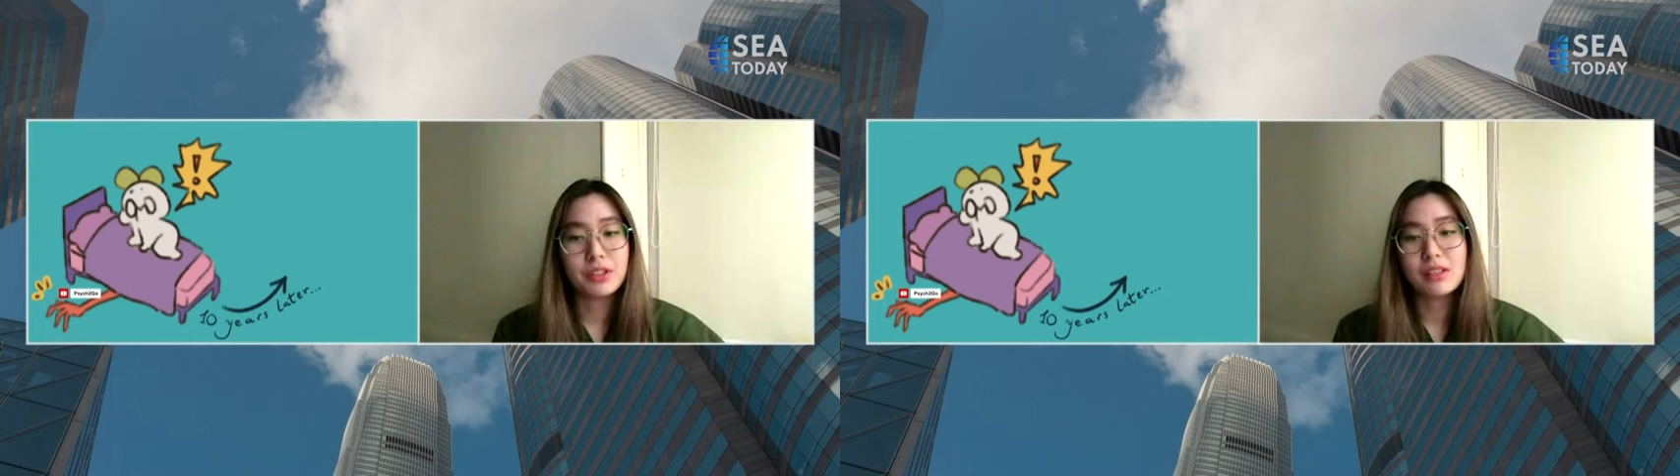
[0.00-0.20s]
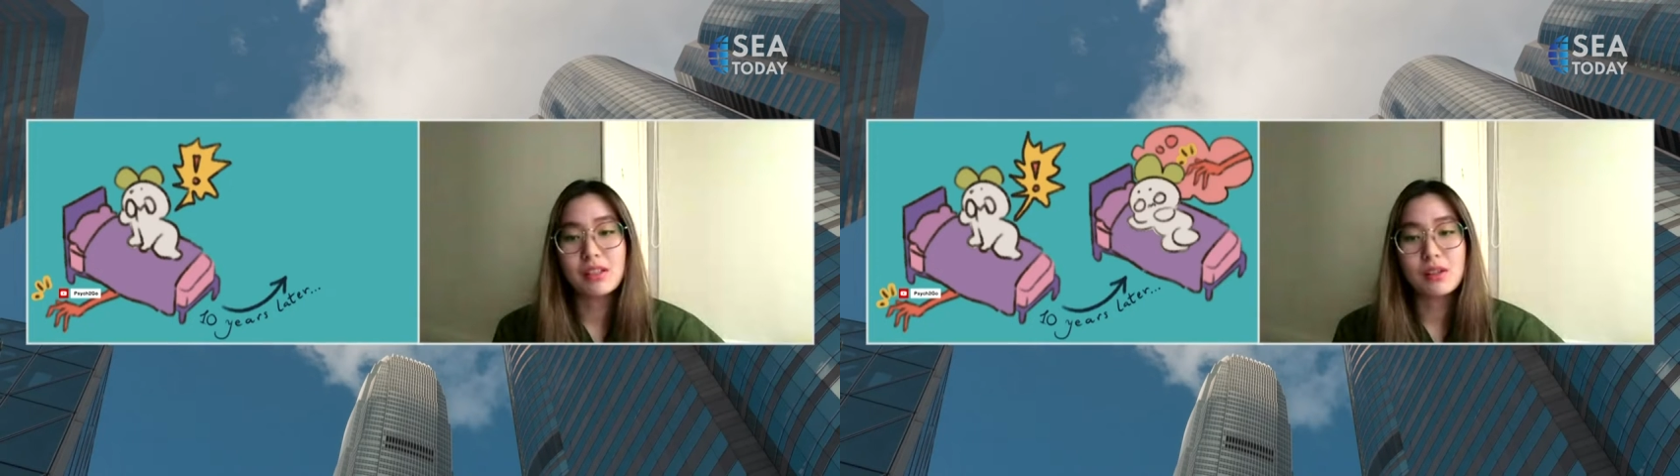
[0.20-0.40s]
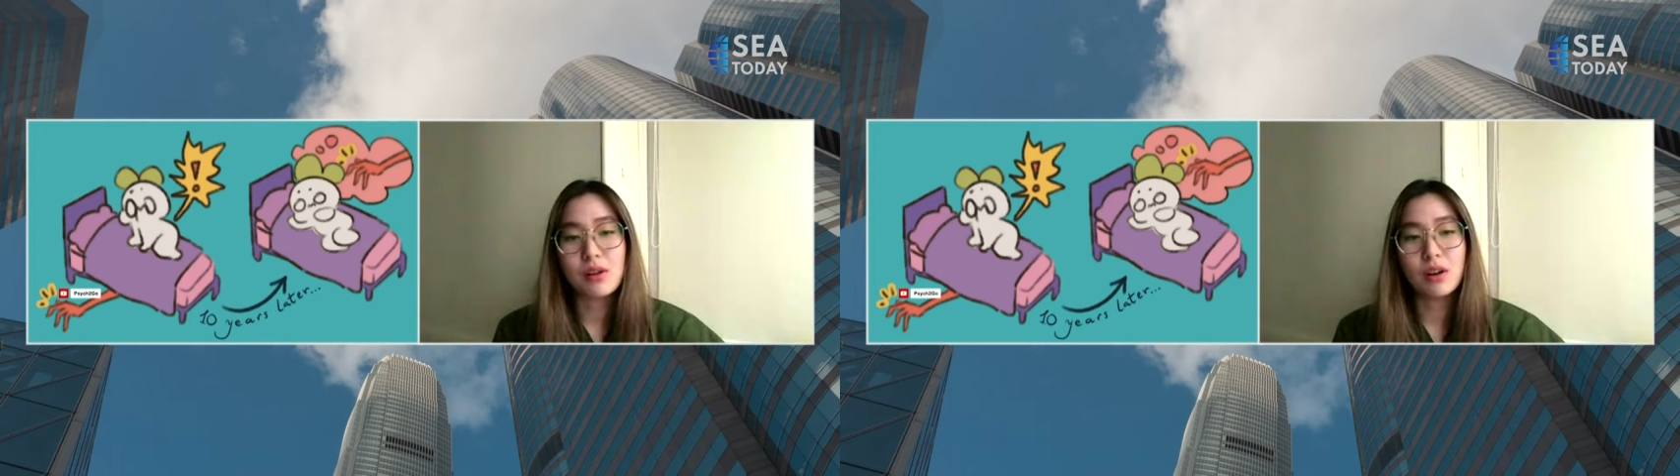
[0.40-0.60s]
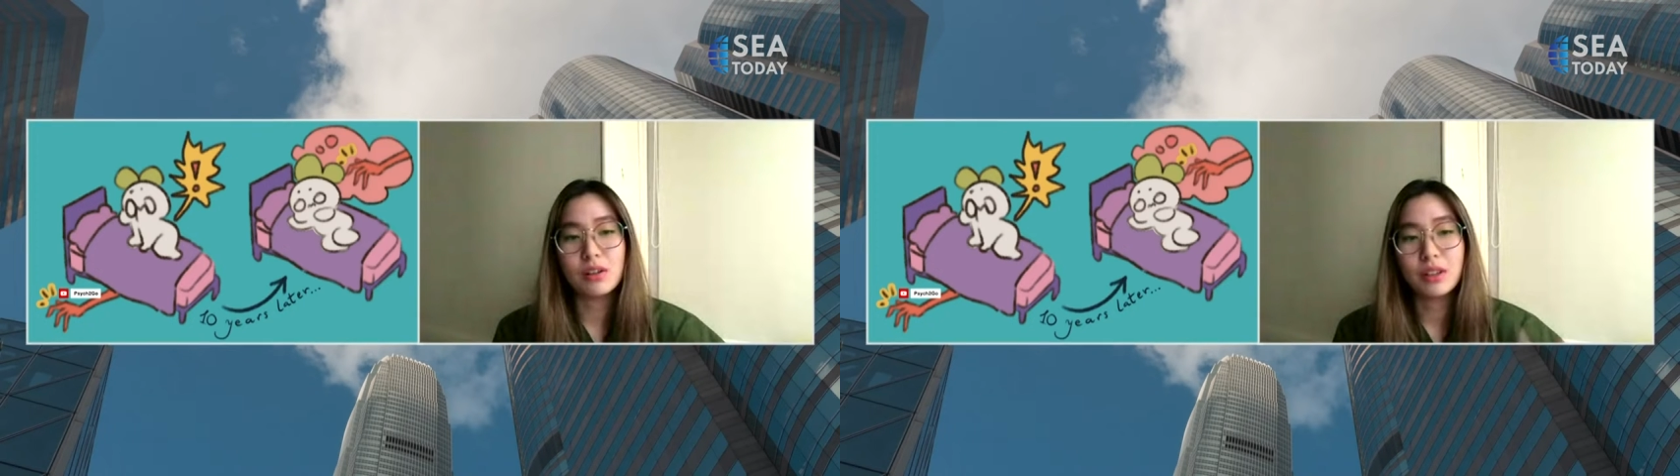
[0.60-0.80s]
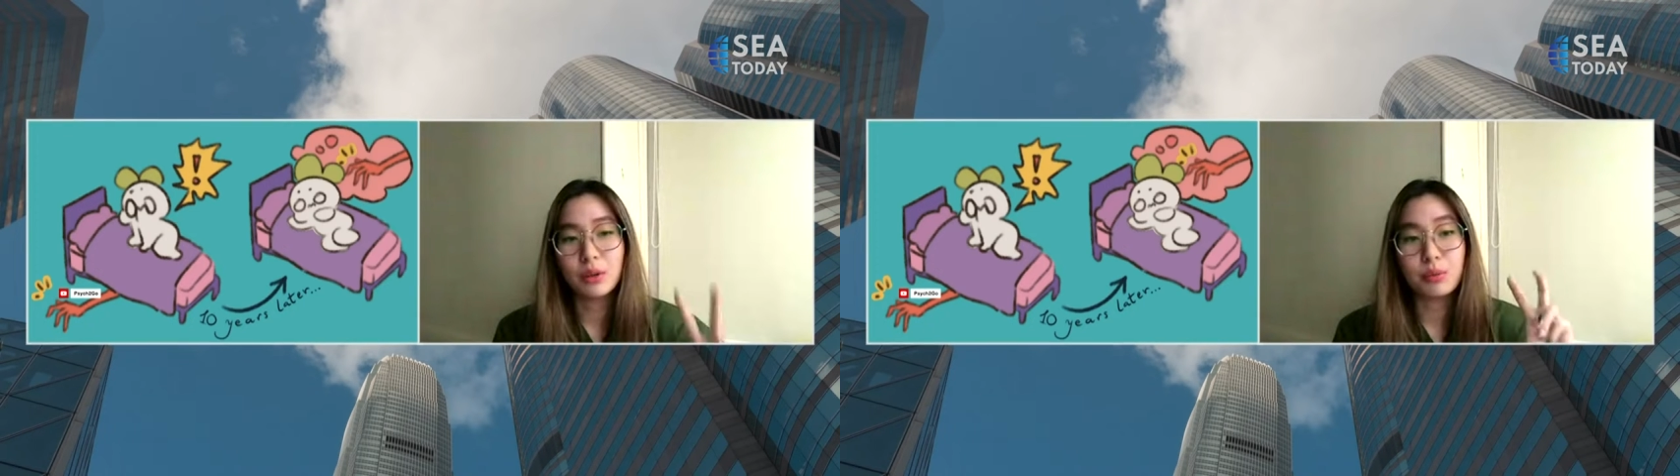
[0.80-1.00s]
this is
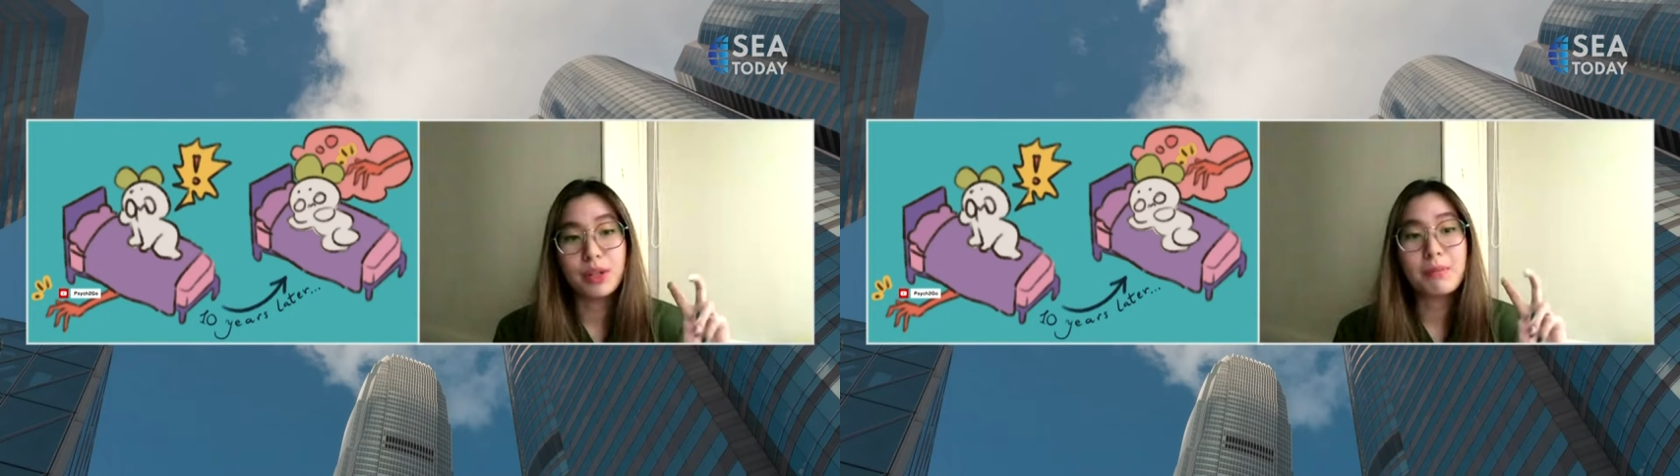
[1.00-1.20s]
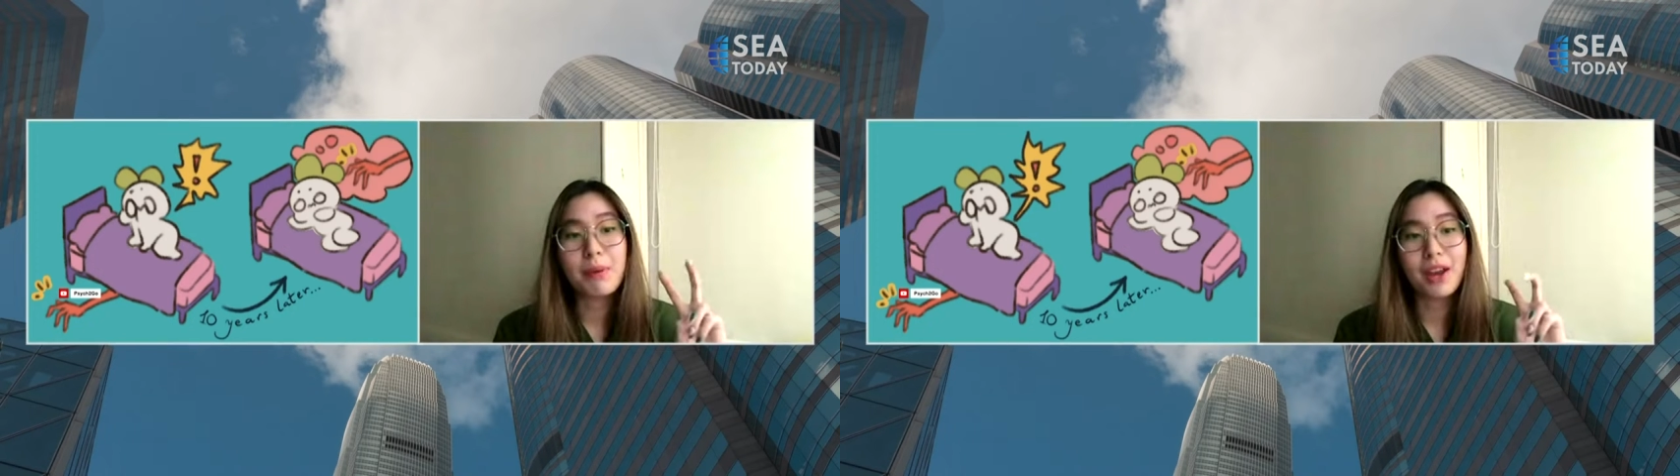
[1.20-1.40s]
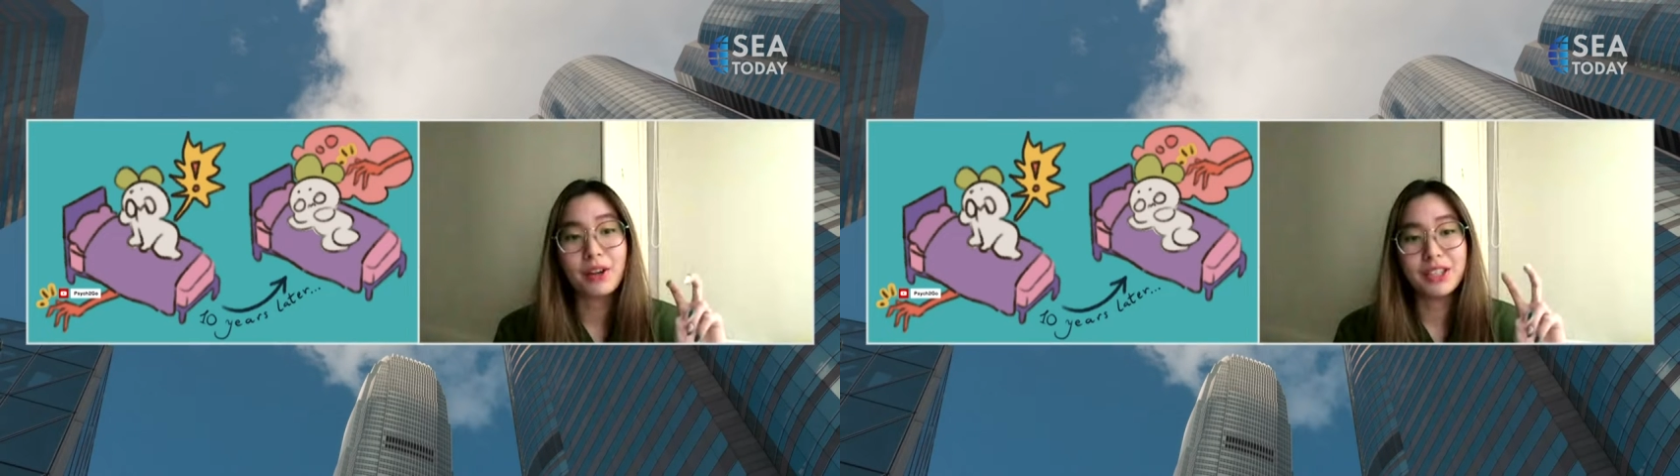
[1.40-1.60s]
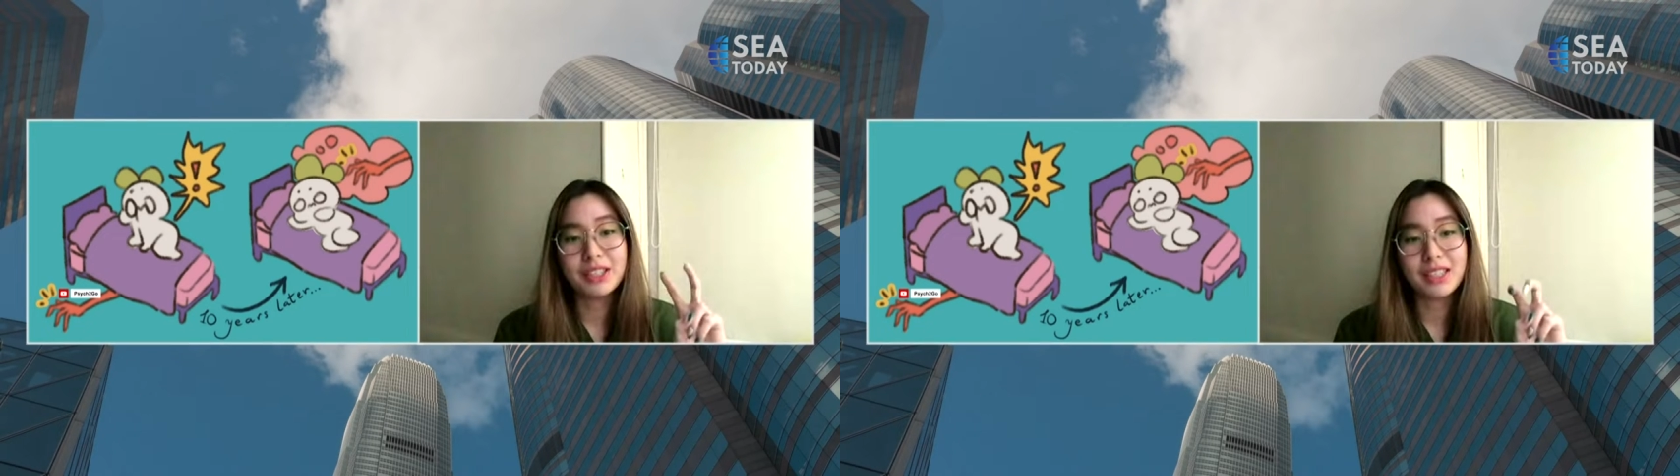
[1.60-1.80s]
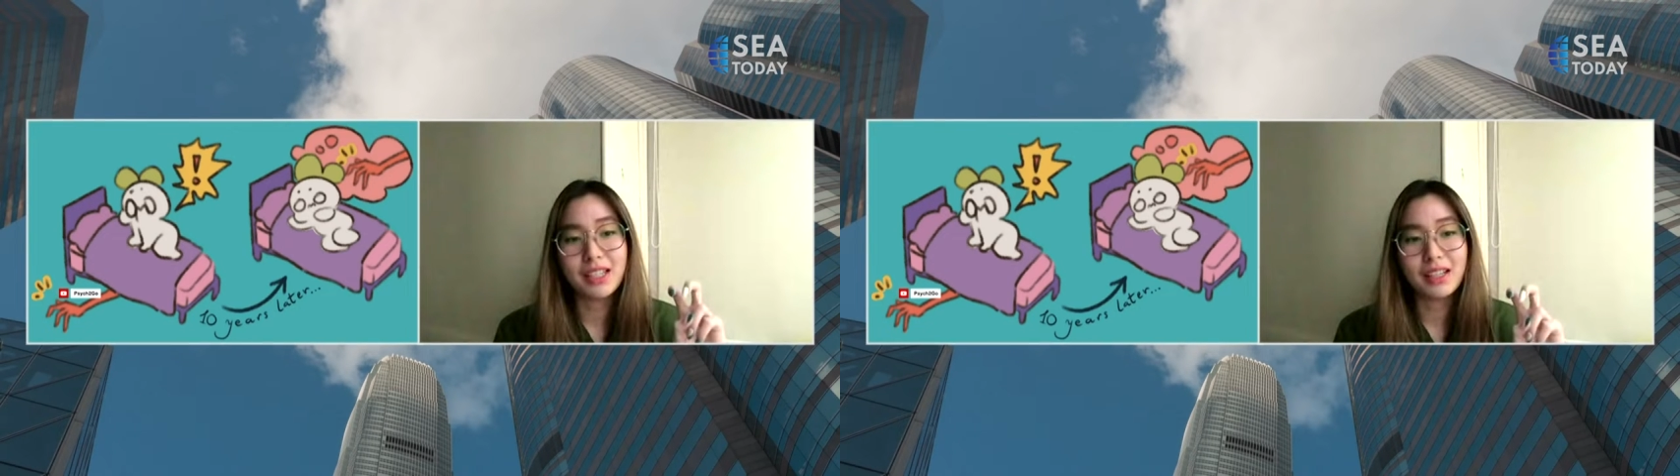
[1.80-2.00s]
called
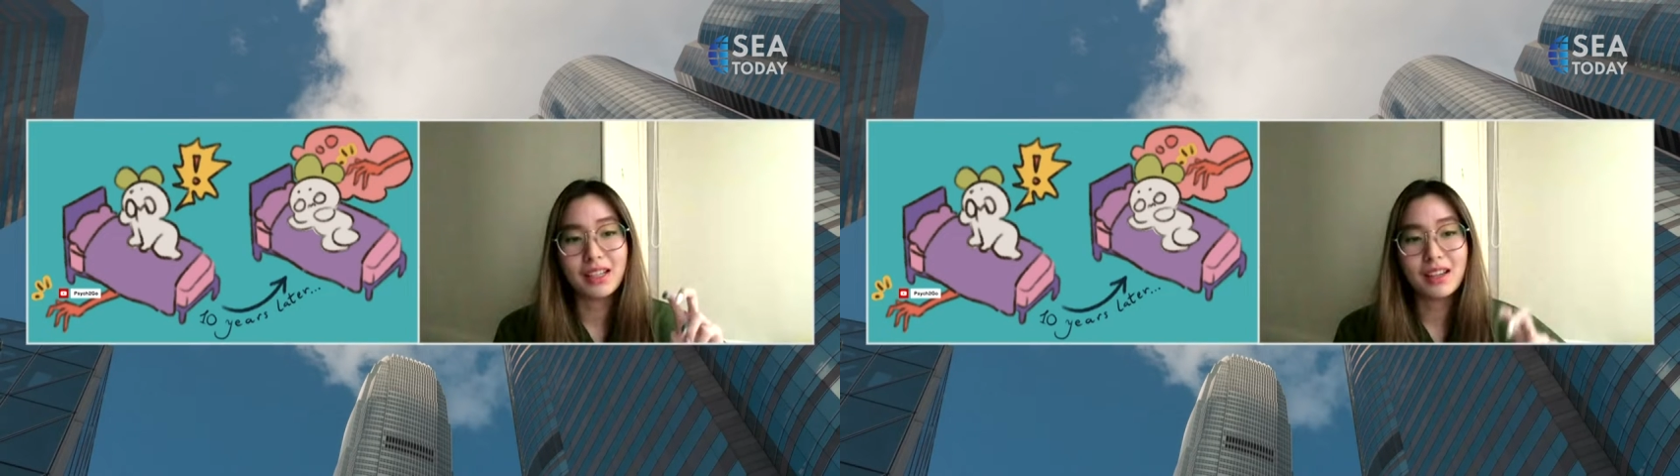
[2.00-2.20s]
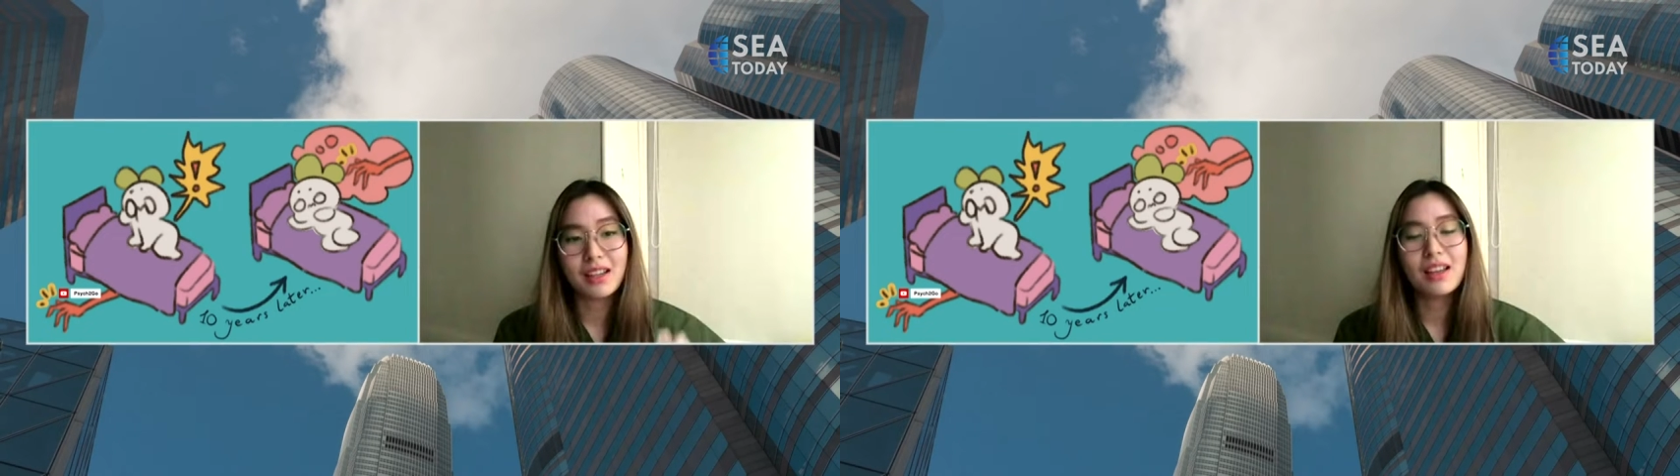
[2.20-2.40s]
reparenting.